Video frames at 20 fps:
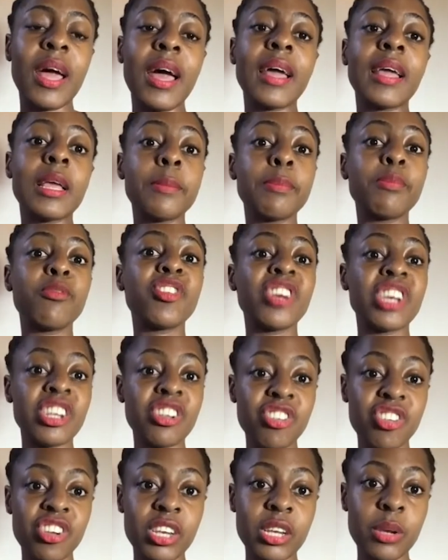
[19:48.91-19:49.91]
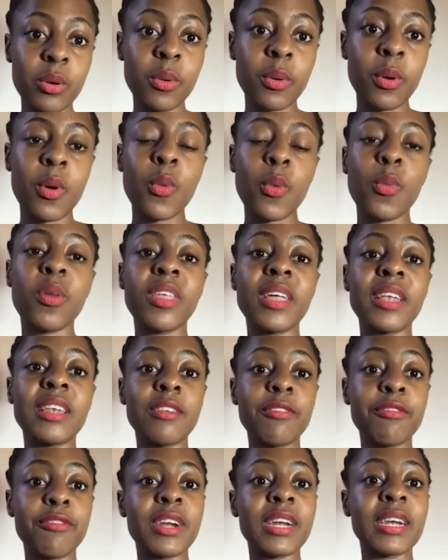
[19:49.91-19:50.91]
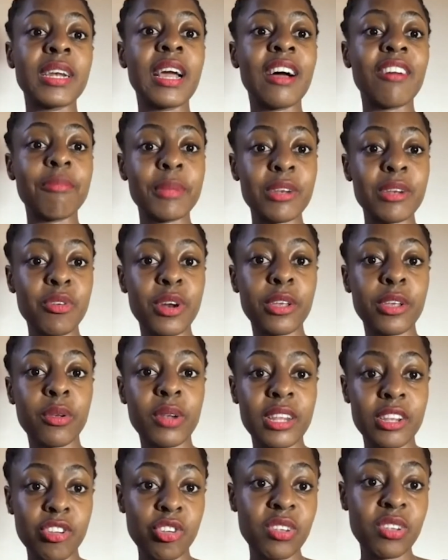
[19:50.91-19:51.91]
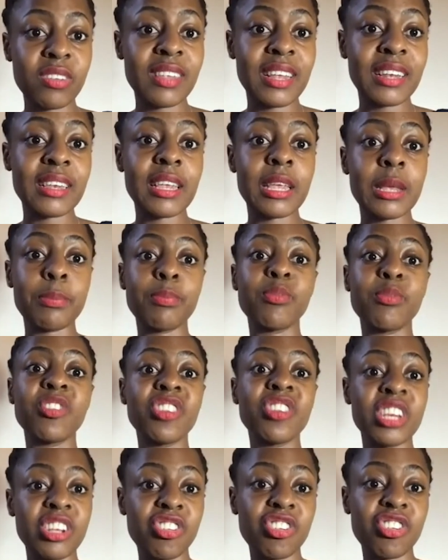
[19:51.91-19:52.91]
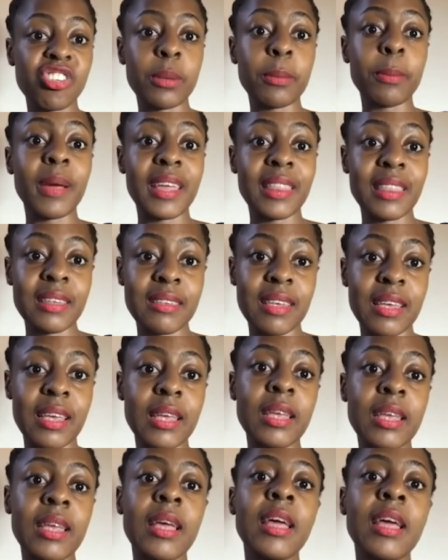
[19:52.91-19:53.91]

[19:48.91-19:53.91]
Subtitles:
keep changing with the different government regulations that keep changing by the day.